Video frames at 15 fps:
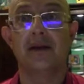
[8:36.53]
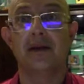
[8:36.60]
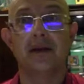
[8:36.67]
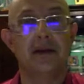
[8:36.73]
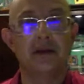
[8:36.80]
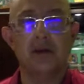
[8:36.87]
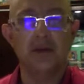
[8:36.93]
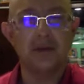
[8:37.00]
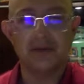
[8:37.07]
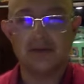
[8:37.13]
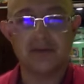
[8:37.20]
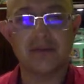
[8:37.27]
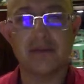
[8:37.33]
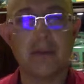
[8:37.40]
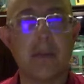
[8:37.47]
He don't
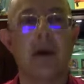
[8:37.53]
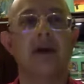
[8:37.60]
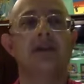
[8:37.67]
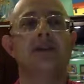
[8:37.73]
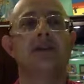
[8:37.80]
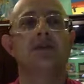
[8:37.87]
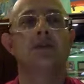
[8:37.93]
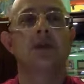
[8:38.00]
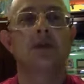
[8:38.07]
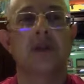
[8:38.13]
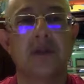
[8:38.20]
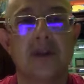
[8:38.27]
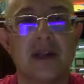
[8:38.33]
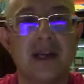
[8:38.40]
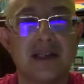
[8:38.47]
pass the
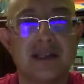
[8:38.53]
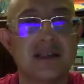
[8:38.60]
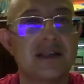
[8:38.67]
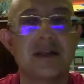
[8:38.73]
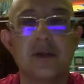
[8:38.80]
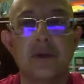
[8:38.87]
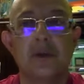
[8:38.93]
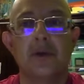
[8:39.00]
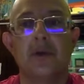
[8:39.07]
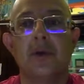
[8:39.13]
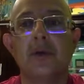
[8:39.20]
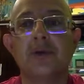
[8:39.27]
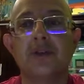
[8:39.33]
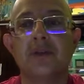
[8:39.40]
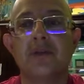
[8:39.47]
special classes. He don't
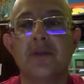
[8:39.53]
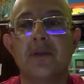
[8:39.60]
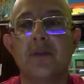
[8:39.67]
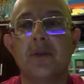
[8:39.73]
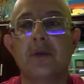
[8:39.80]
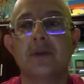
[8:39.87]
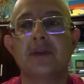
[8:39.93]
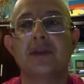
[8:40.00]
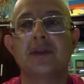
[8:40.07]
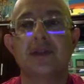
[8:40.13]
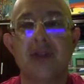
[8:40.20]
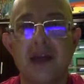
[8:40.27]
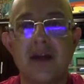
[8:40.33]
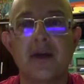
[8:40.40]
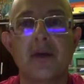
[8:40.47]
know that when person
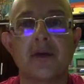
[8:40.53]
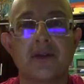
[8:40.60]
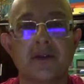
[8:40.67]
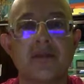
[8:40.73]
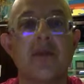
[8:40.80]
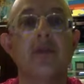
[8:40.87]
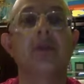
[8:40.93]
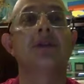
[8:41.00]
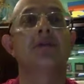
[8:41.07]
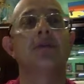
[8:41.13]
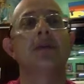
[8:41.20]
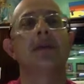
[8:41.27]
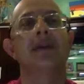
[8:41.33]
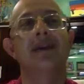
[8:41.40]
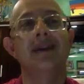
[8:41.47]
is angry on the phone, it's
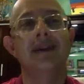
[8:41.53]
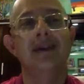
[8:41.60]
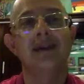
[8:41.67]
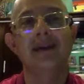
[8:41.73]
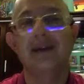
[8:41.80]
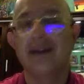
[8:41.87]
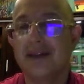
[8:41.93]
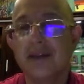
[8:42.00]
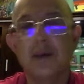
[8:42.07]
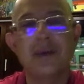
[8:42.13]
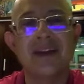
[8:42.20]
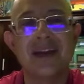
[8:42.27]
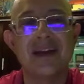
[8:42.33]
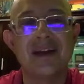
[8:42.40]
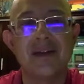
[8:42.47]
mean he
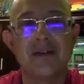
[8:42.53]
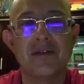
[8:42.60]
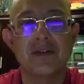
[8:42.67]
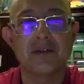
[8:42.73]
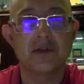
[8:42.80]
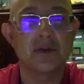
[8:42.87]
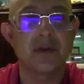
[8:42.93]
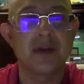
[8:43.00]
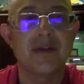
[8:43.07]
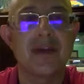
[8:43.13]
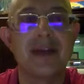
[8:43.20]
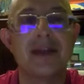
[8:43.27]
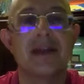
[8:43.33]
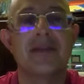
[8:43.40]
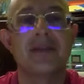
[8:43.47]
don't angry with you. He
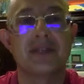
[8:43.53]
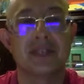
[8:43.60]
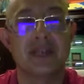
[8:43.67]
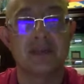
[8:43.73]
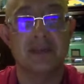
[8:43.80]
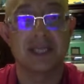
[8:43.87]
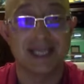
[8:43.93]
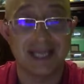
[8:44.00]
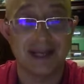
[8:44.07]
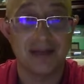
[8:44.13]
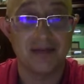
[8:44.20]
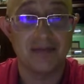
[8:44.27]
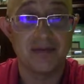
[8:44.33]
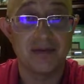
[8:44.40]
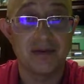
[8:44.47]
angry with
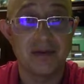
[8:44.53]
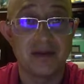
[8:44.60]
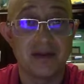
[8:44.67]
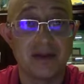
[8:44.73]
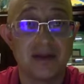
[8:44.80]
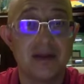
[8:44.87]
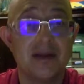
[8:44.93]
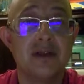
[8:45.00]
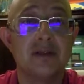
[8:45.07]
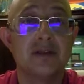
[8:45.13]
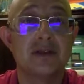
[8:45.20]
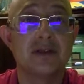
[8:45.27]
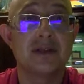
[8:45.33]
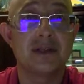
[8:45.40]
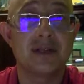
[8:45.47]
himself.
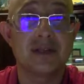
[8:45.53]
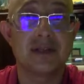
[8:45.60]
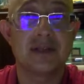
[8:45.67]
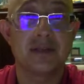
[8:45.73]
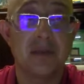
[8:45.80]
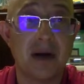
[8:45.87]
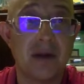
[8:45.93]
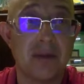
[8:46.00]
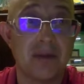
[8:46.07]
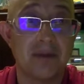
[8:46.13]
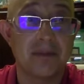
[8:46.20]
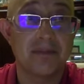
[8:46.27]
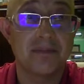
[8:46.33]
This is a problem.